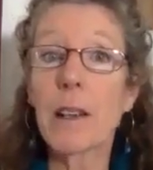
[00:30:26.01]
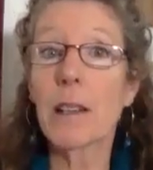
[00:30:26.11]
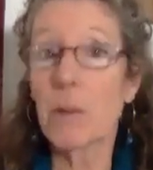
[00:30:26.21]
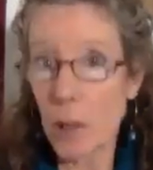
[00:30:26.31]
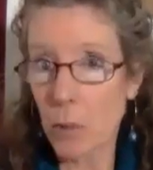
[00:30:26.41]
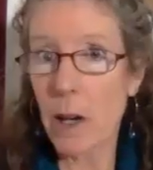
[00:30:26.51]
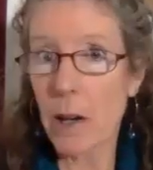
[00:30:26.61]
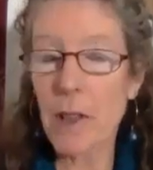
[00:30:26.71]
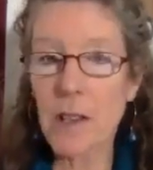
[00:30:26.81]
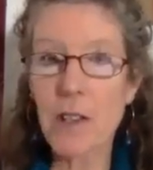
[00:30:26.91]
in
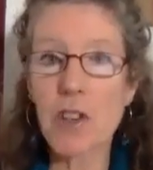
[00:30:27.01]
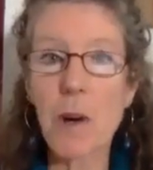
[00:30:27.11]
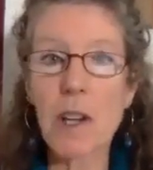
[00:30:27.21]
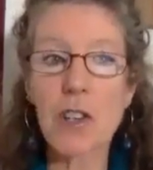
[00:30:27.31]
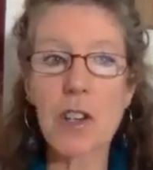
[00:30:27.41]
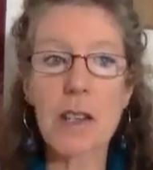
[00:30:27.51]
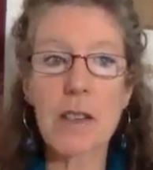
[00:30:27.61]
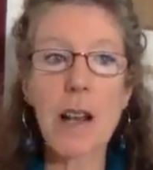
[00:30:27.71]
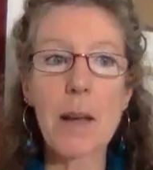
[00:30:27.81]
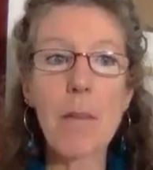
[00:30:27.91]
whatever the situation
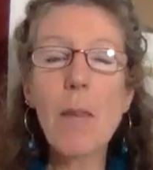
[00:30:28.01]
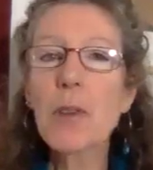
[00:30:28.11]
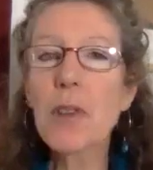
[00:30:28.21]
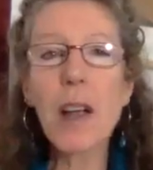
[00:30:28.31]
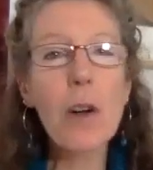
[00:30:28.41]
is. And I almost